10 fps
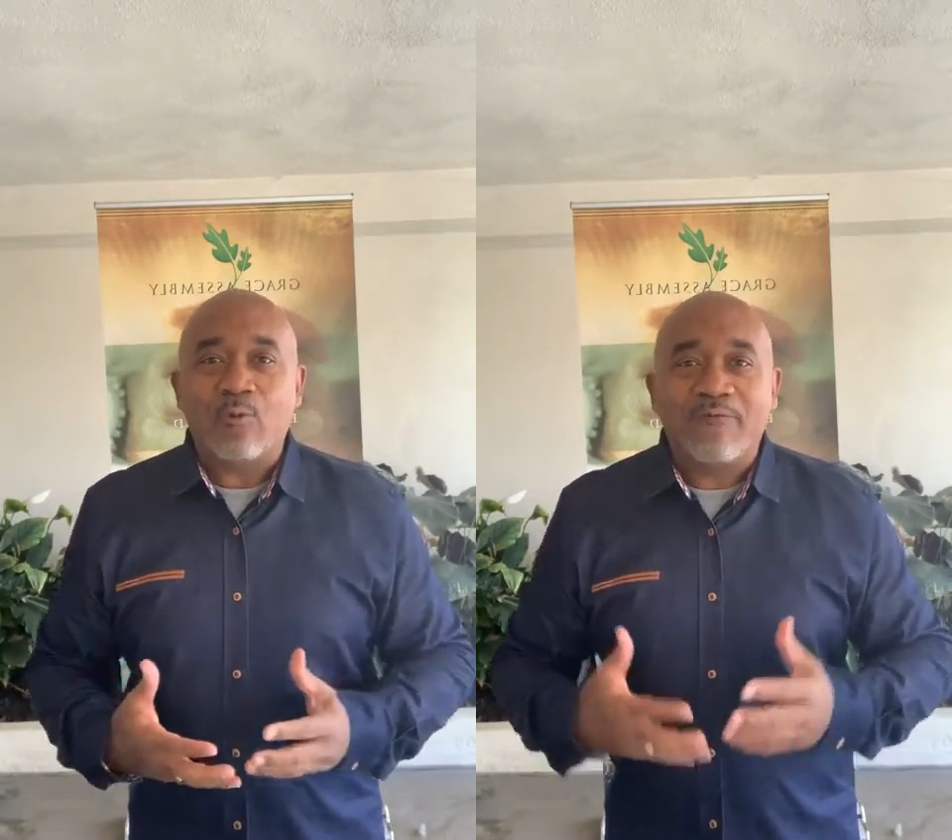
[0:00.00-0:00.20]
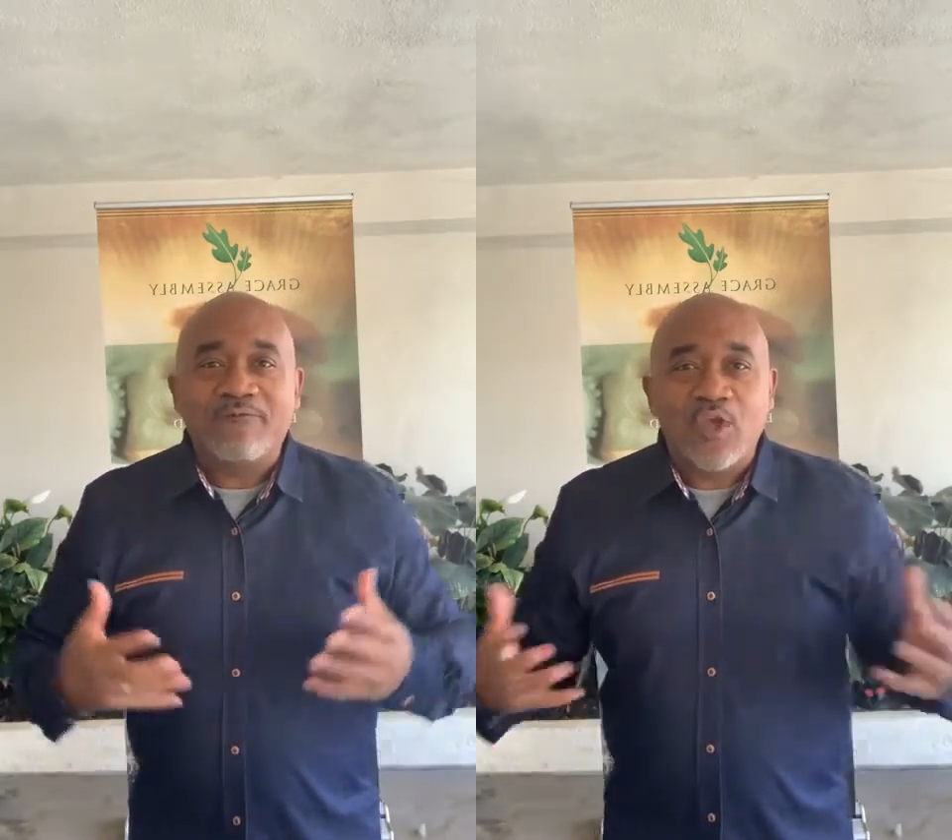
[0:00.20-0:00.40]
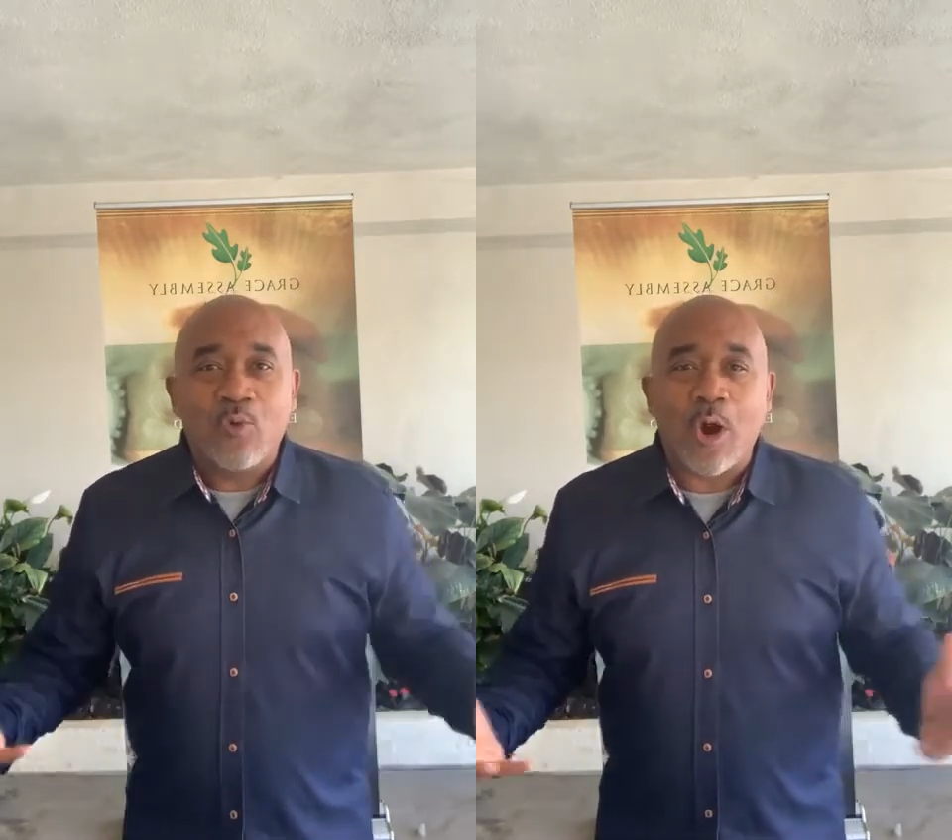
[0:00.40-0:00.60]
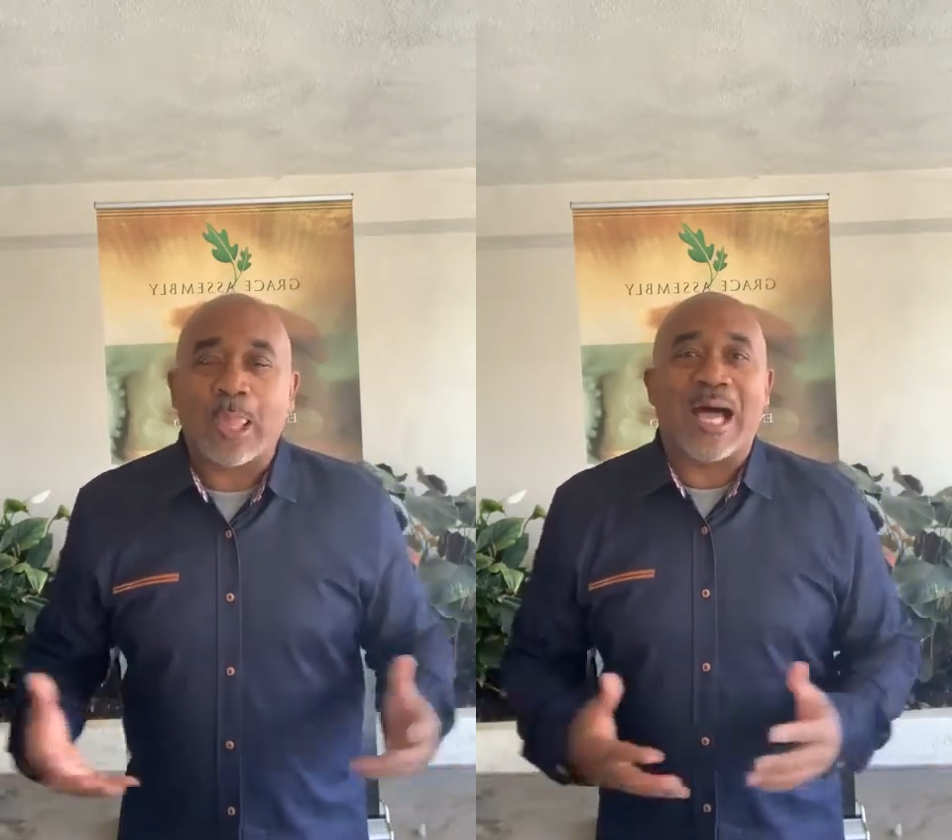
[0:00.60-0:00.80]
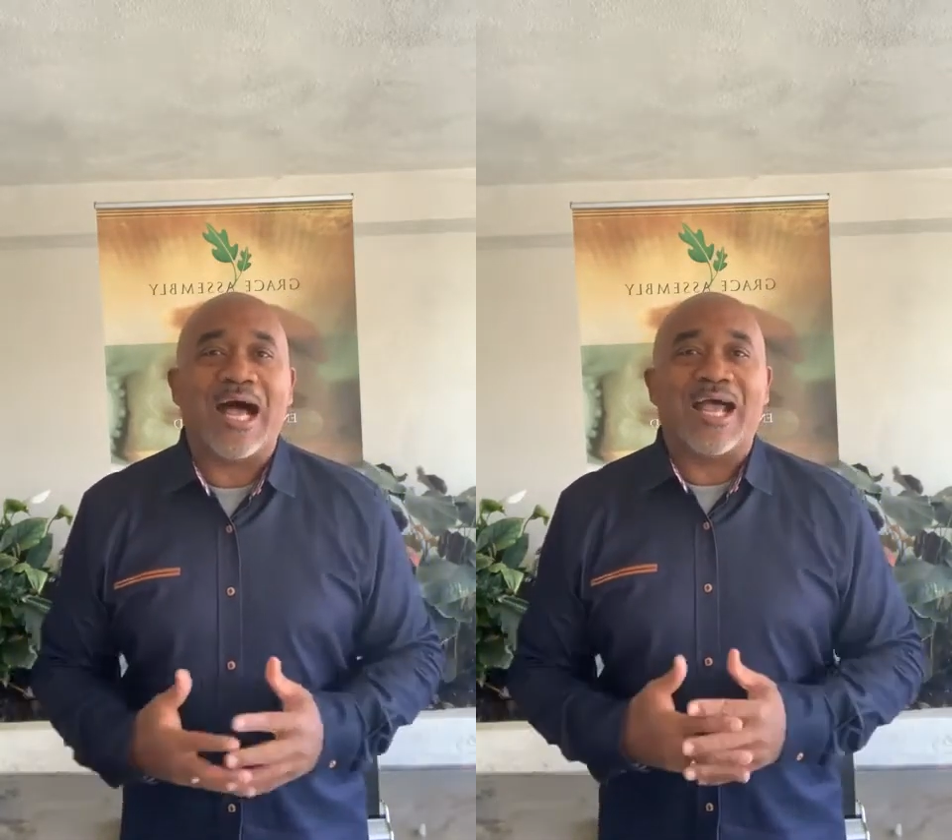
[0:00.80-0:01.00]
review
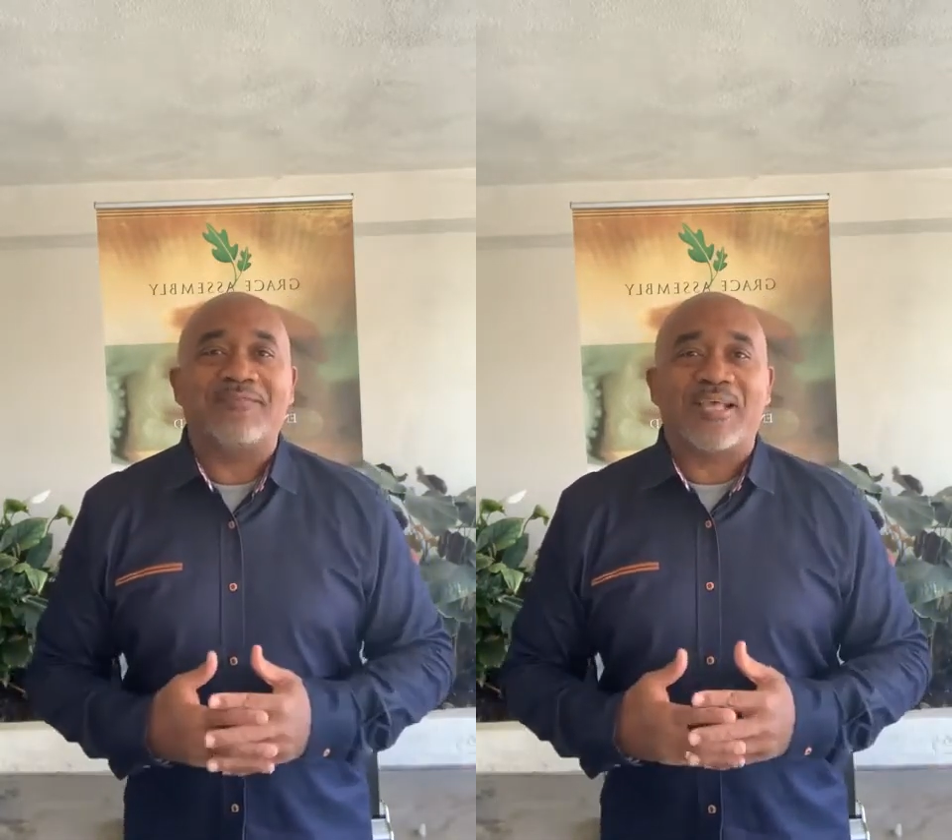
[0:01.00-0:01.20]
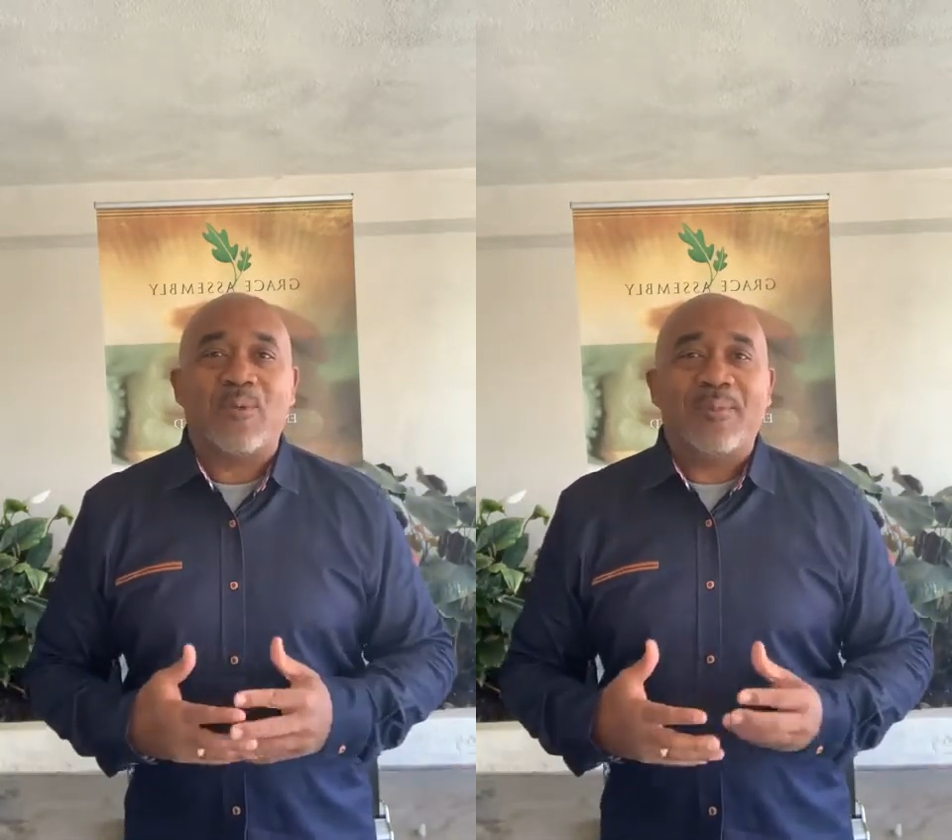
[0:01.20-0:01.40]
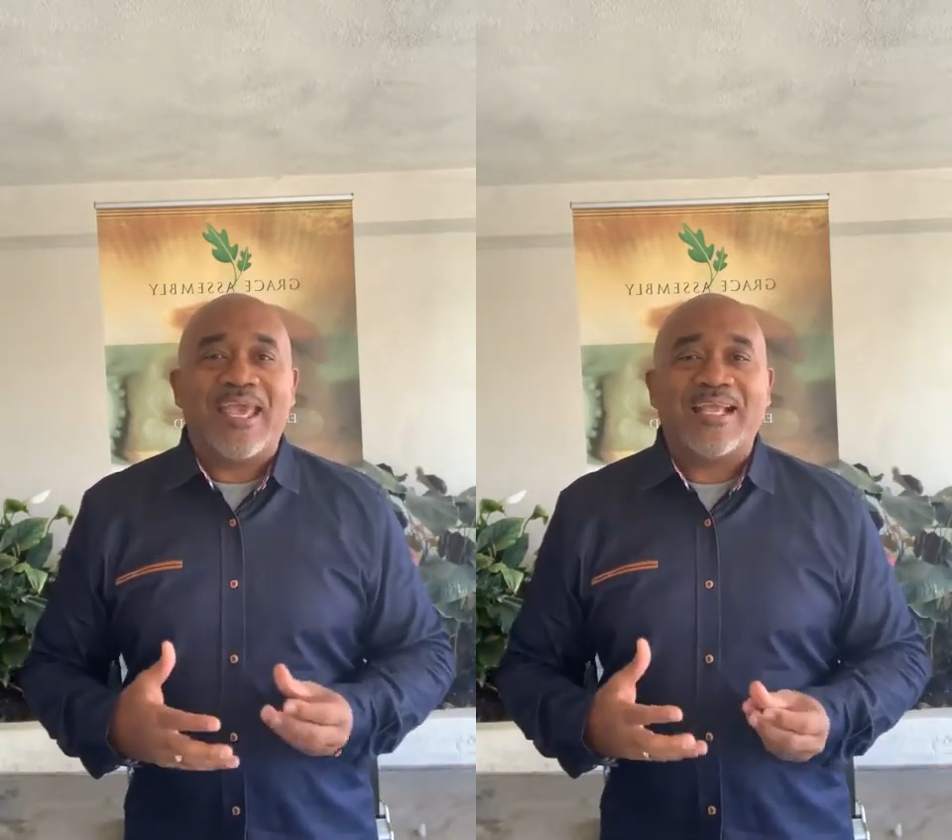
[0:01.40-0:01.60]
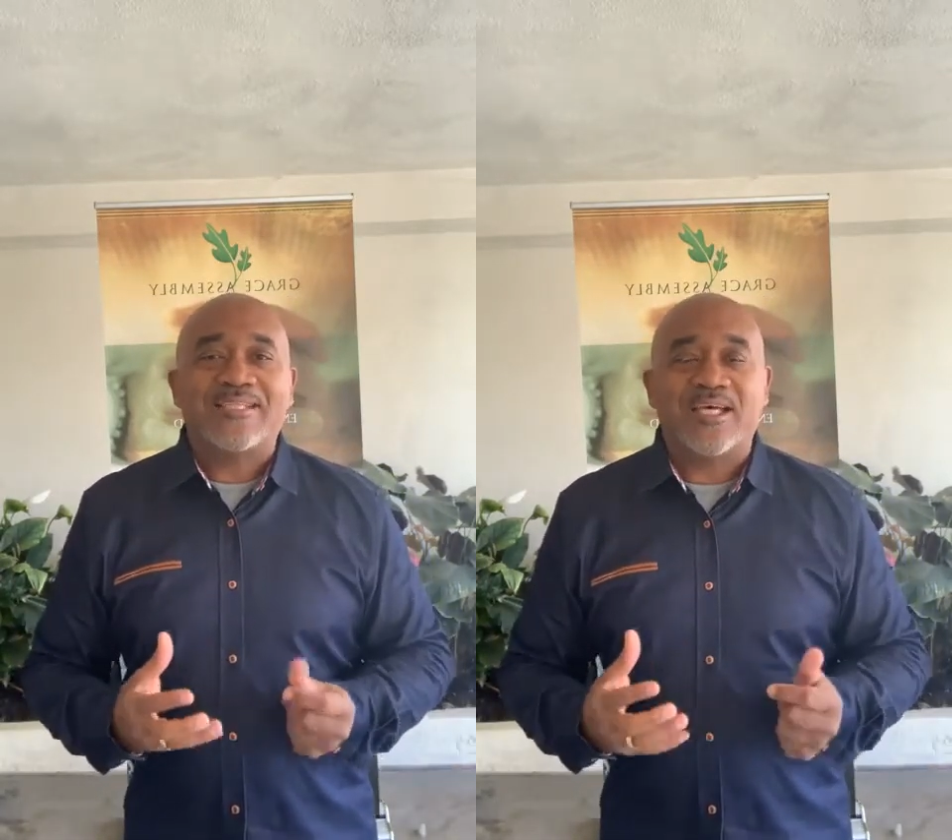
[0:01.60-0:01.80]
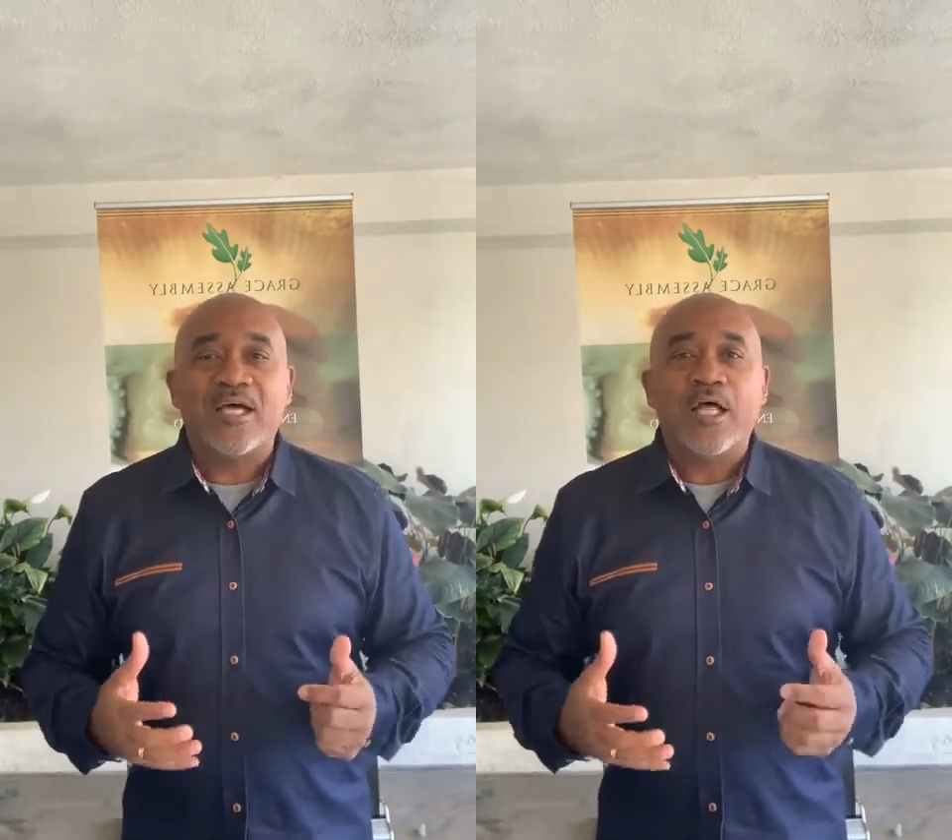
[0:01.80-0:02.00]
our lives and we begin
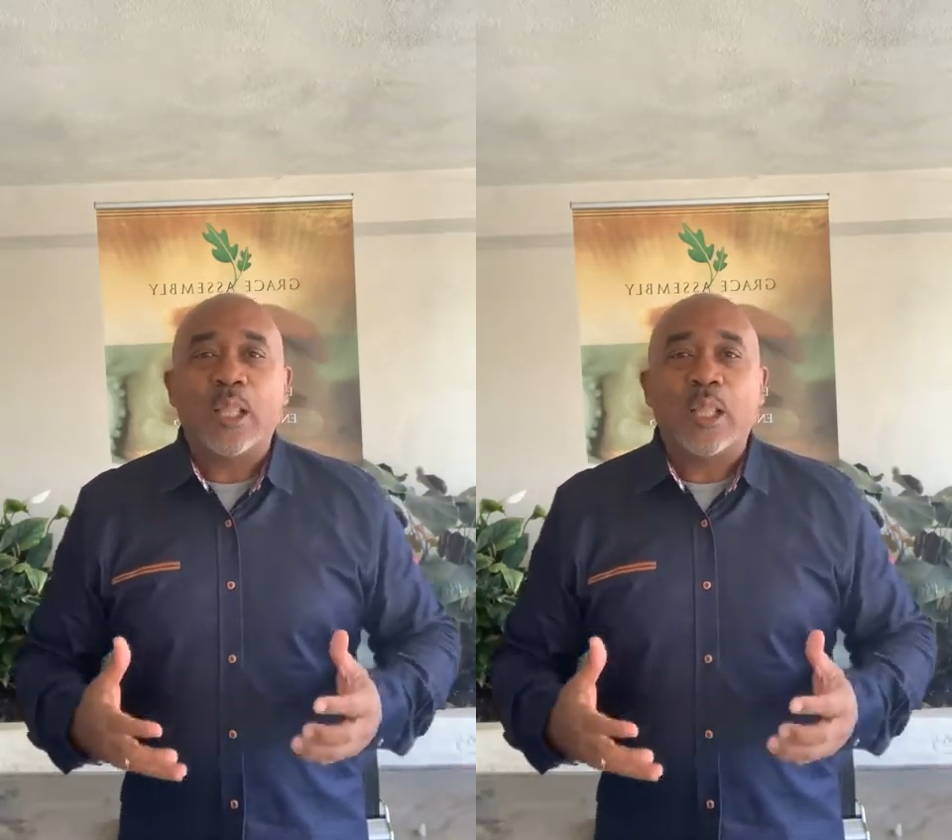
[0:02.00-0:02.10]
to